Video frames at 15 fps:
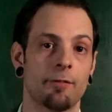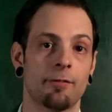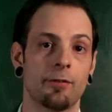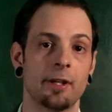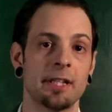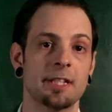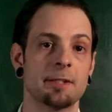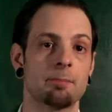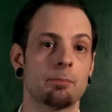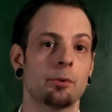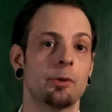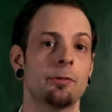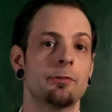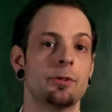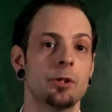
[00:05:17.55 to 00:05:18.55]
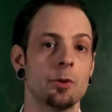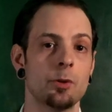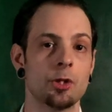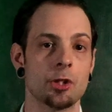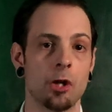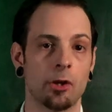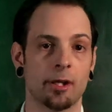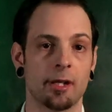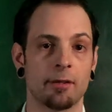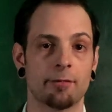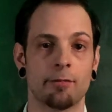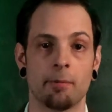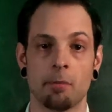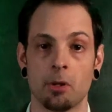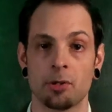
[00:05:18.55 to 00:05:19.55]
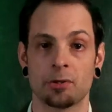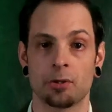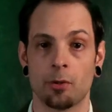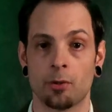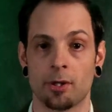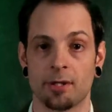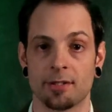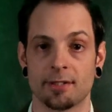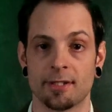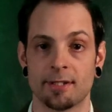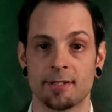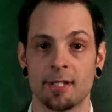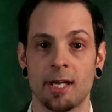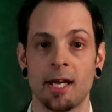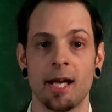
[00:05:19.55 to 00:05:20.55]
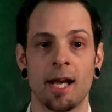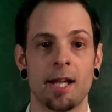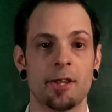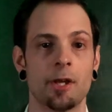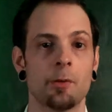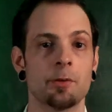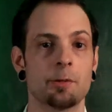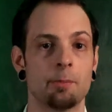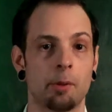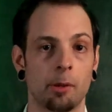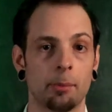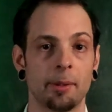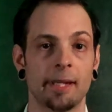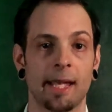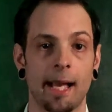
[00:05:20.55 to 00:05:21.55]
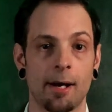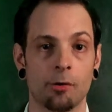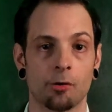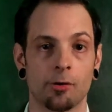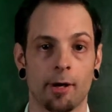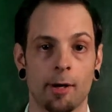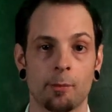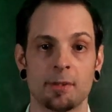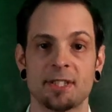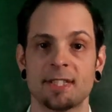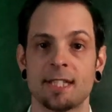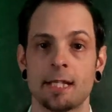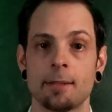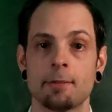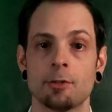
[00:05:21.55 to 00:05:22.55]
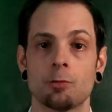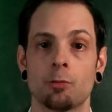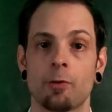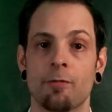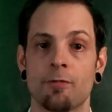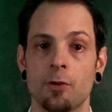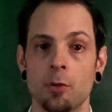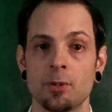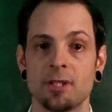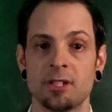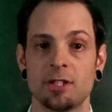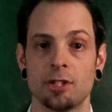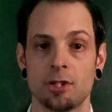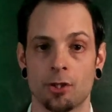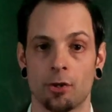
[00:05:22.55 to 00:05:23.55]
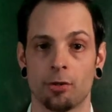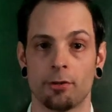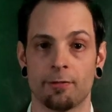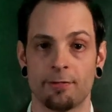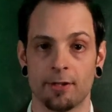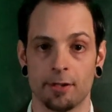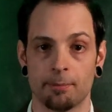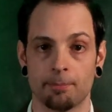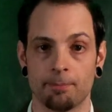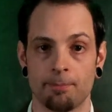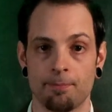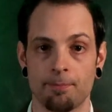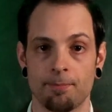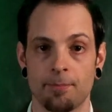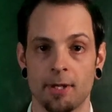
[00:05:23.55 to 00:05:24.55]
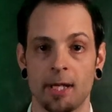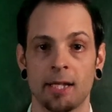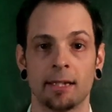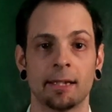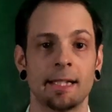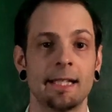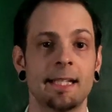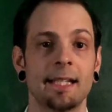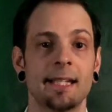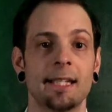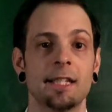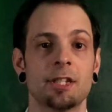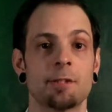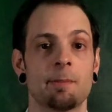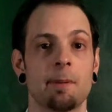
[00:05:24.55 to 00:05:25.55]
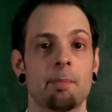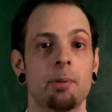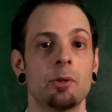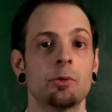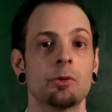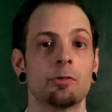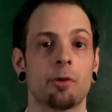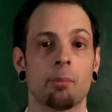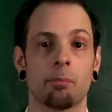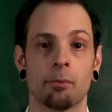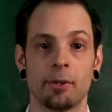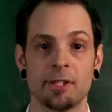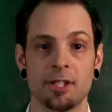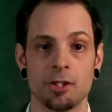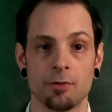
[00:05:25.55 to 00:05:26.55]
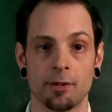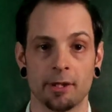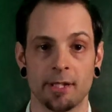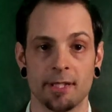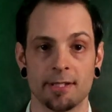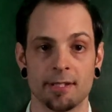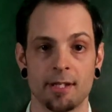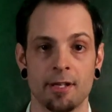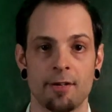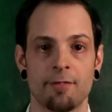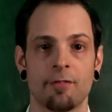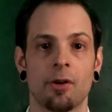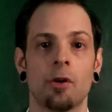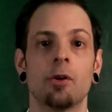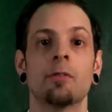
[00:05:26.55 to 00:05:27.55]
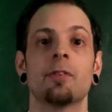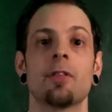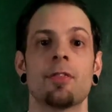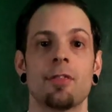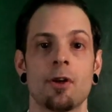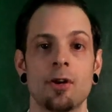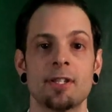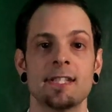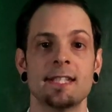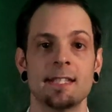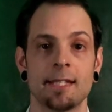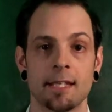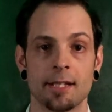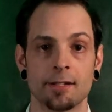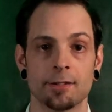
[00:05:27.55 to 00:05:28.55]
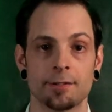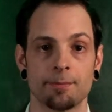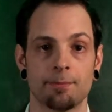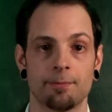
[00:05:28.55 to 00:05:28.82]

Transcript: freaks proved too shocking for most audiences, and there was public outcry with cinemas refusing to show the film, leading it to be pulled from British release for over 30 years.